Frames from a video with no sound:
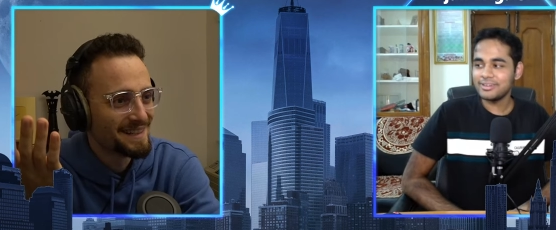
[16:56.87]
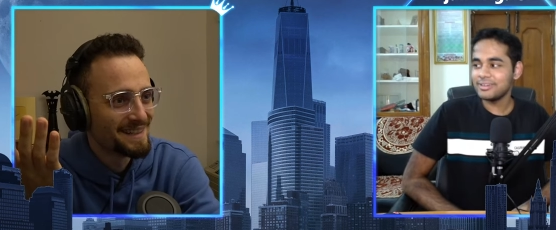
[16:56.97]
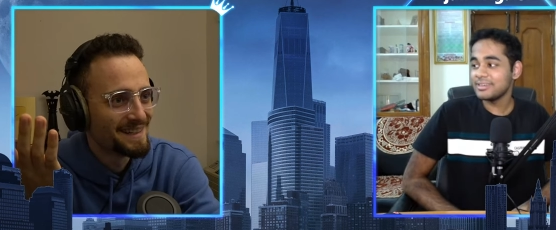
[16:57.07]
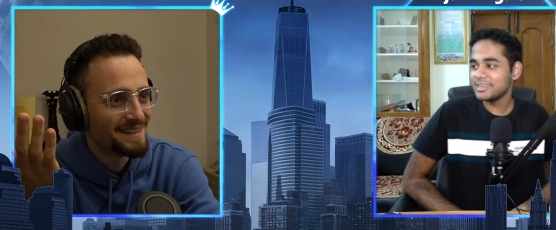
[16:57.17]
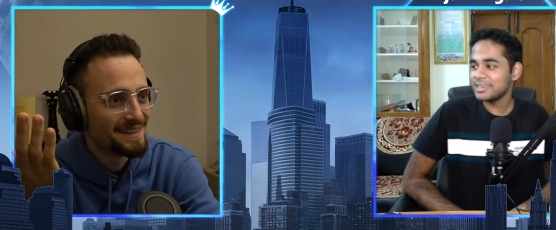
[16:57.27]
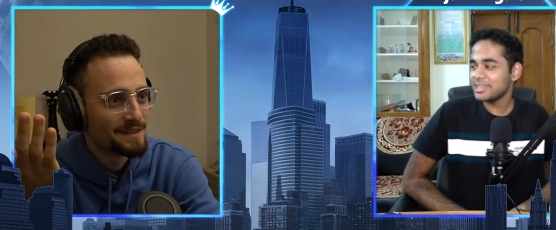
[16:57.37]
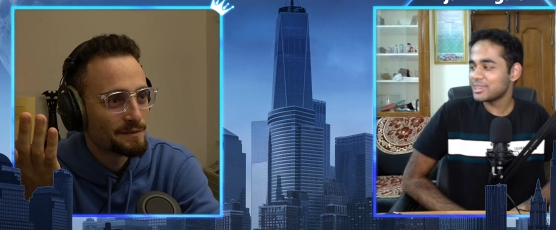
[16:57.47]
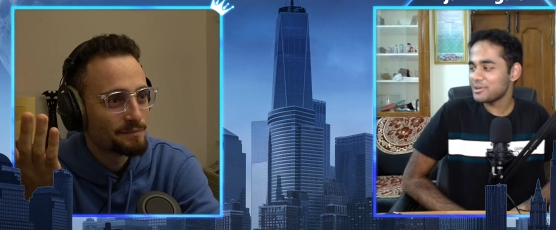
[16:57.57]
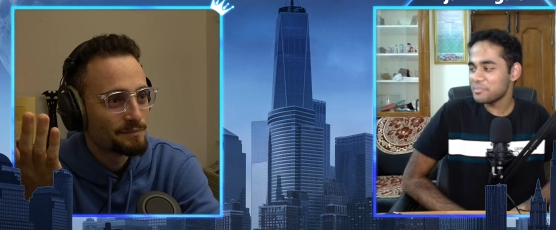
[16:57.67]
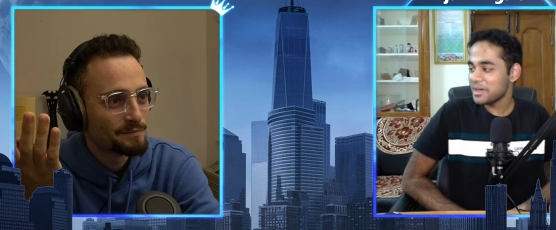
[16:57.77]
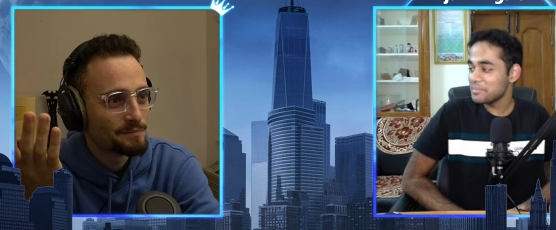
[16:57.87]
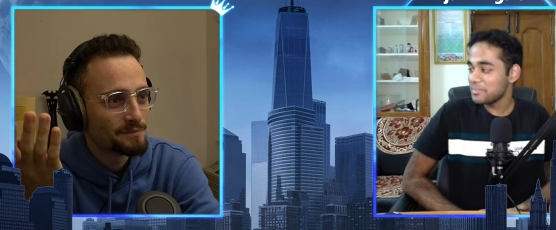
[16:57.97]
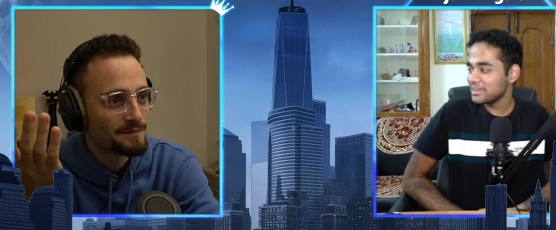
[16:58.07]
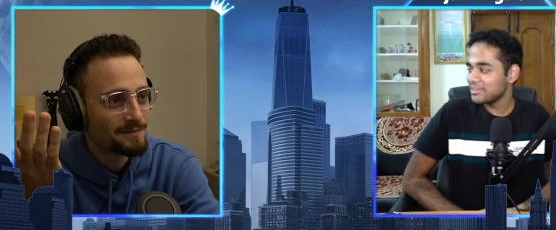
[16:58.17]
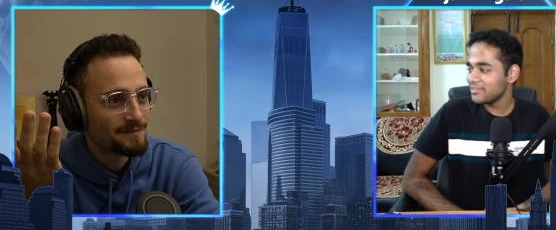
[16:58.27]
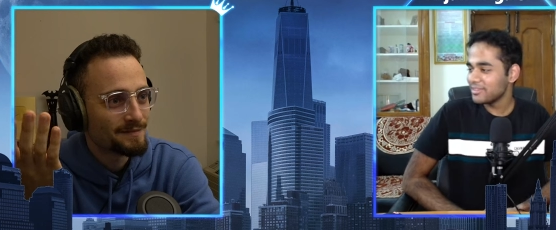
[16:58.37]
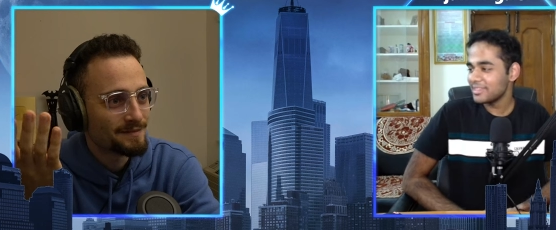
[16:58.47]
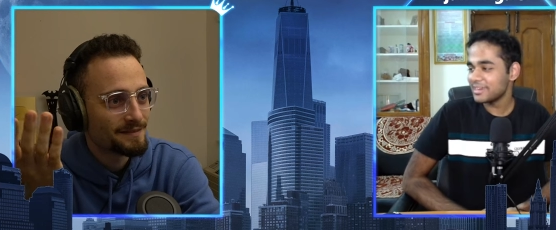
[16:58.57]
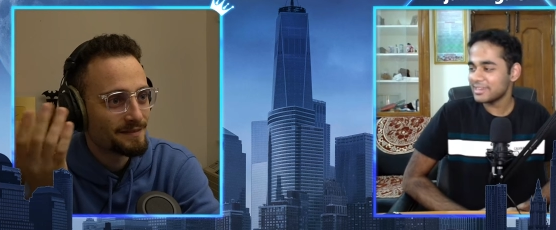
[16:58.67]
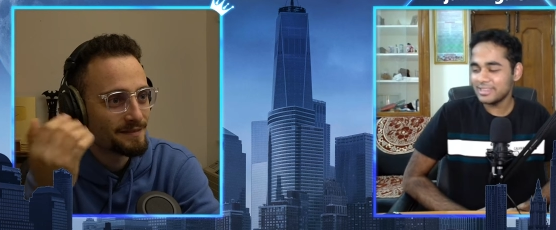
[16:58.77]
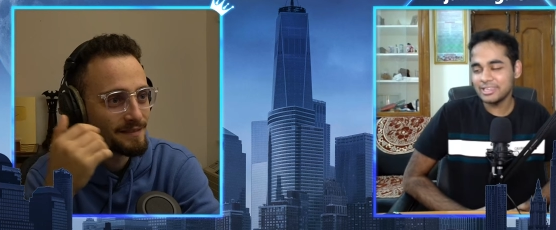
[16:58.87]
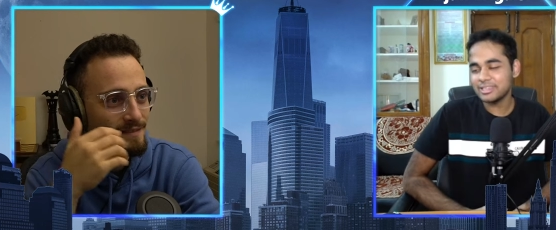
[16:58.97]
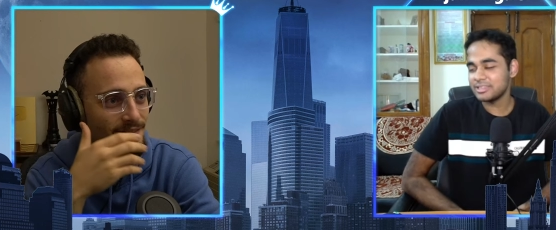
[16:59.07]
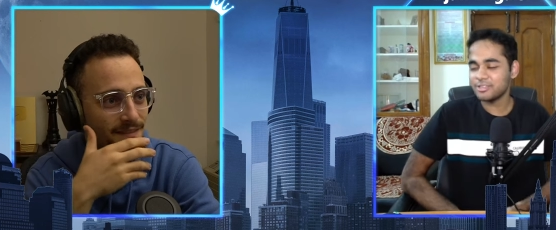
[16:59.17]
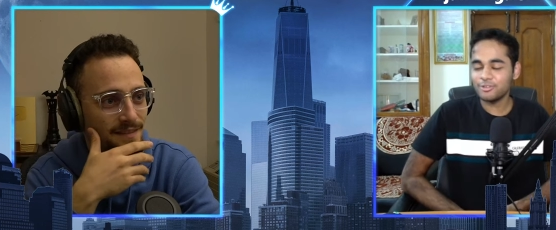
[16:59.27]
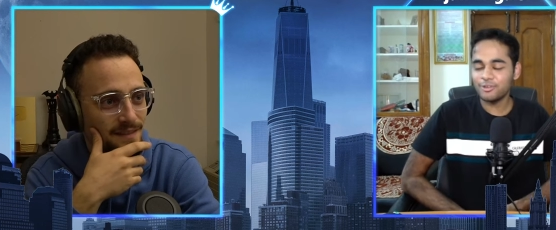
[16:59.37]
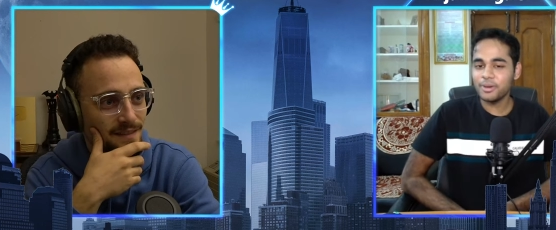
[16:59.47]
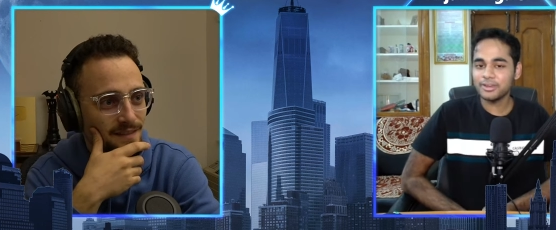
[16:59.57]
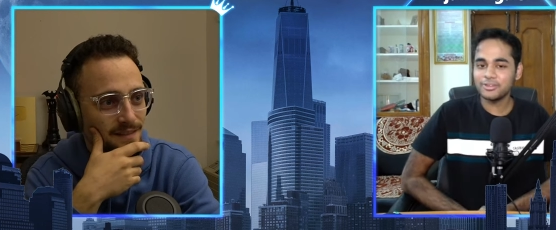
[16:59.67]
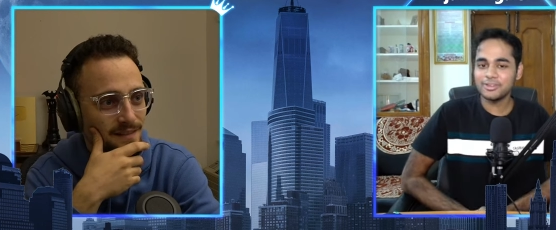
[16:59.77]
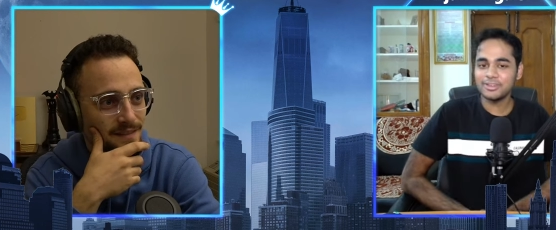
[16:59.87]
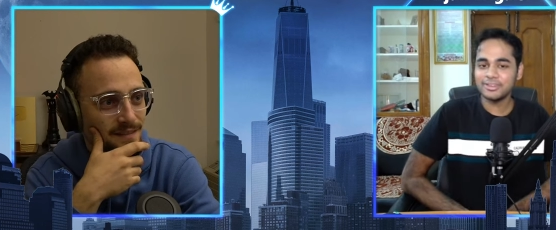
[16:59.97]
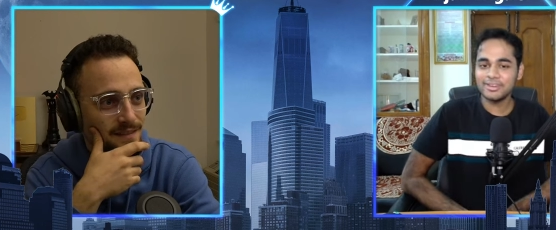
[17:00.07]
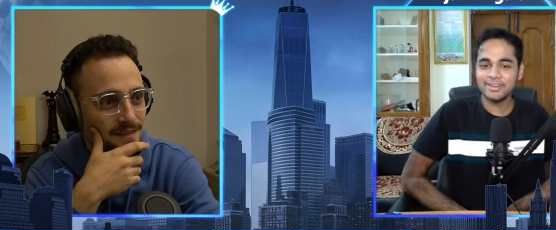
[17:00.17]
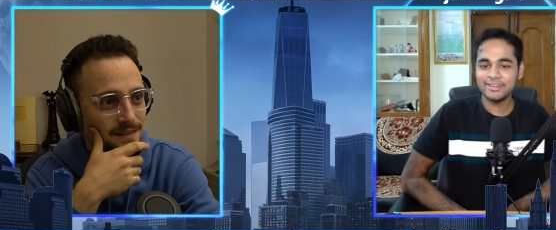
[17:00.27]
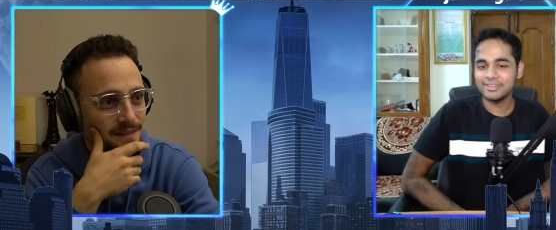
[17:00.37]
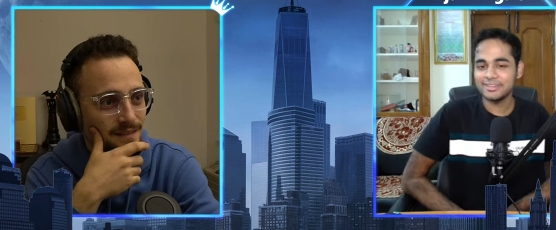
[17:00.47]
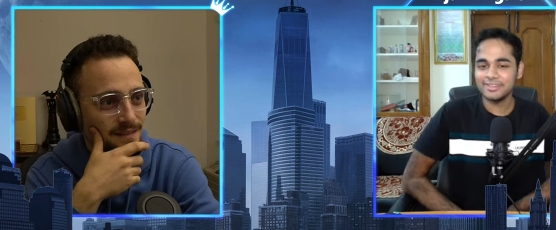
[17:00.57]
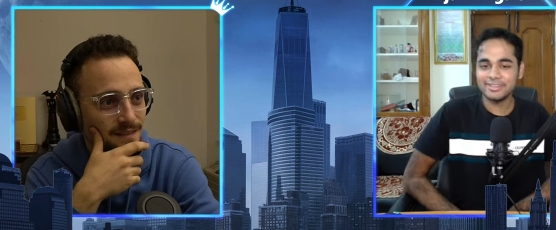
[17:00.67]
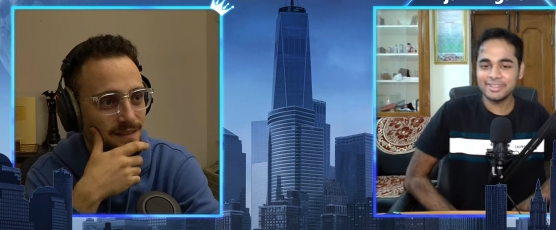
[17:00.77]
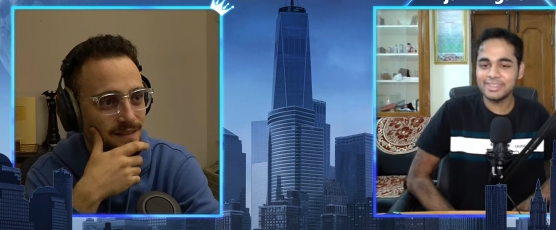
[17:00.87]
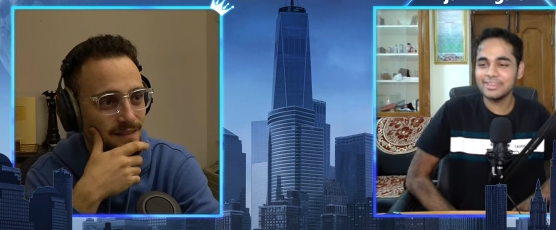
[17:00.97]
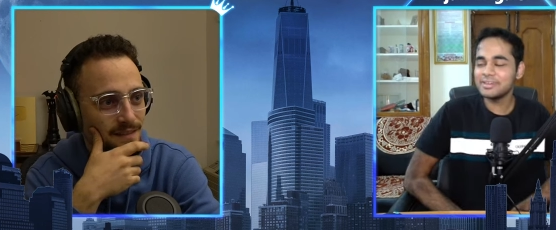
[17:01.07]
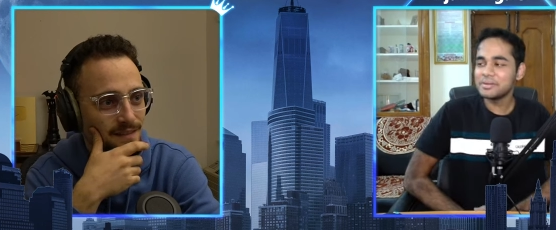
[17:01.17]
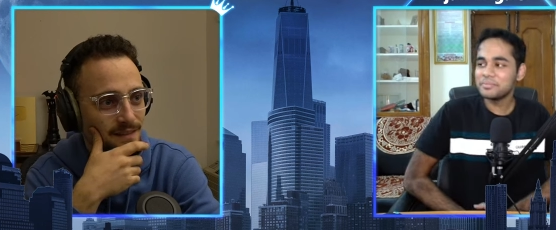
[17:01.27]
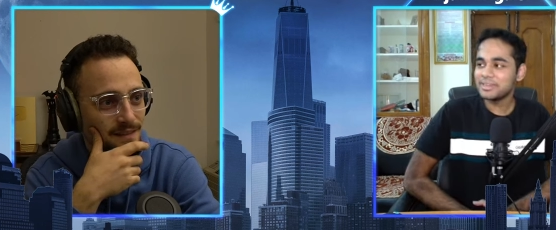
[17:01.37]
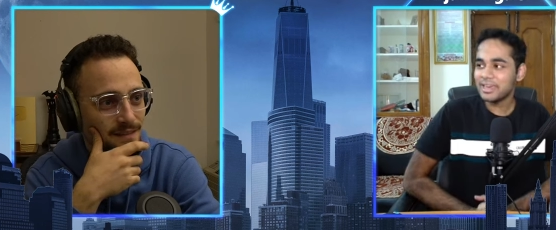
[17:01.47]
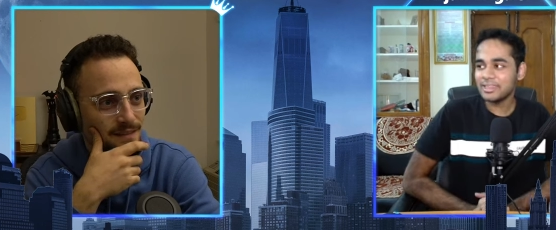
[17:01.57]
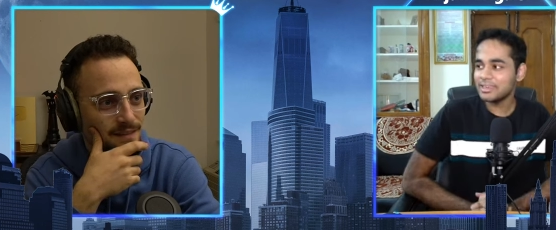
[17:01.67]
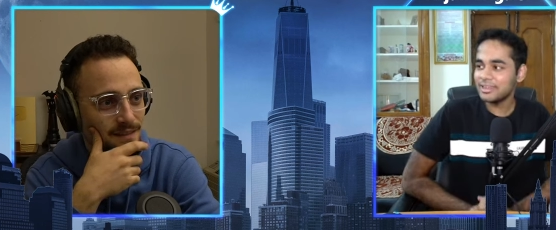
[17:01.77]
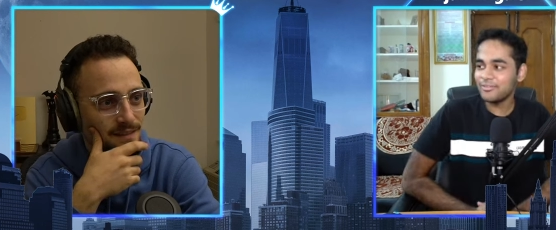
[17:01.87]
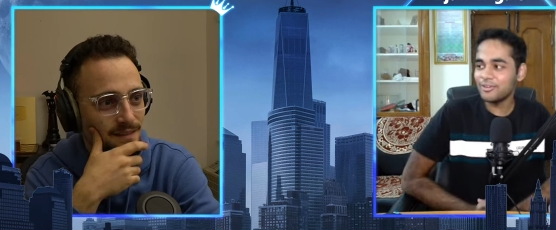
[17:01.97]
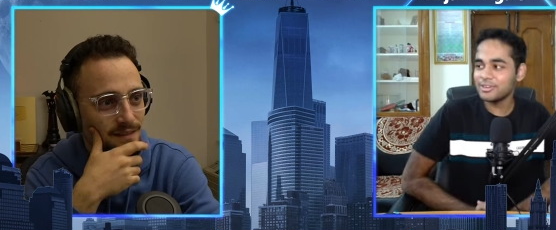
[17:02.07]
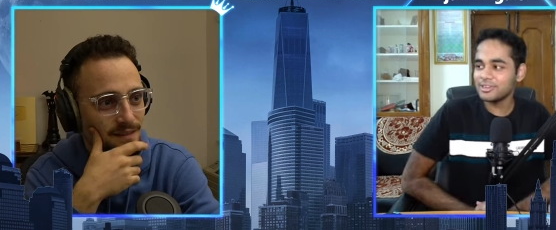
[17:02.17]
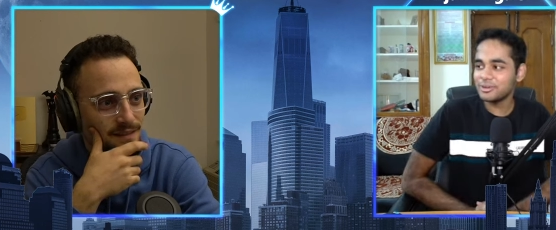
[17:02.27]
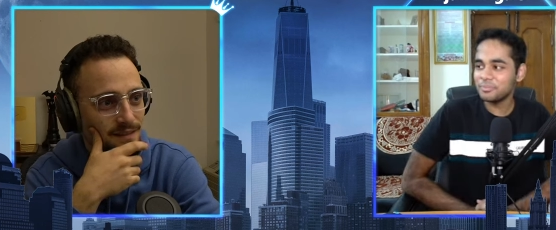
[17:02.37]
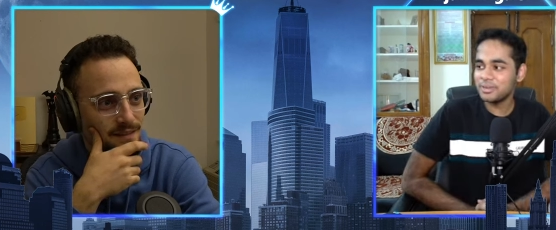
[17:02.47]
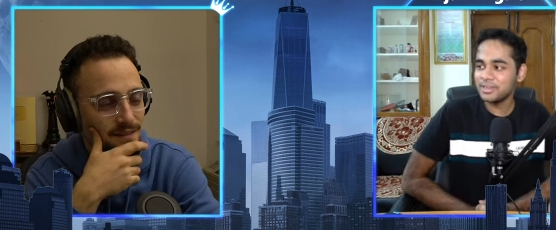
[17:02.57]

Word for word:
Speaker 1: Yeah. So my mother was like, "Let's just go back to India and see." But I really wanted to play,